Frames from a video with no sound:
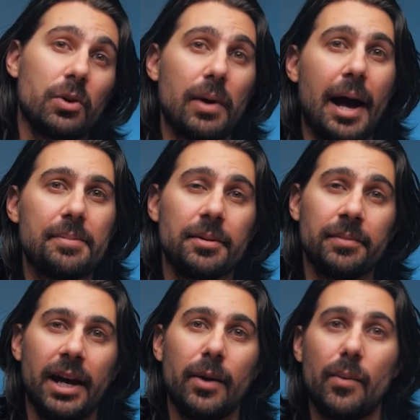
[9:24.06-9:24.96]
grab some
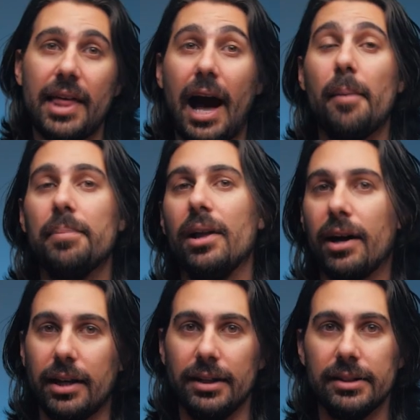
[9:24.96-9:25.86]
light without
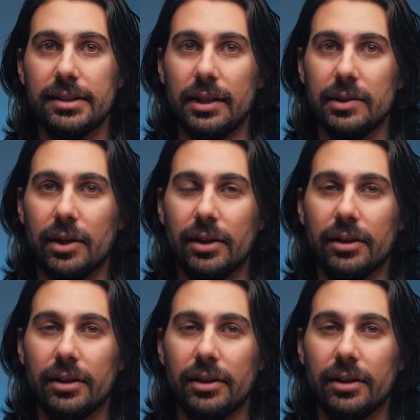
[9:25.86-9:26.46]
blocking the sensor.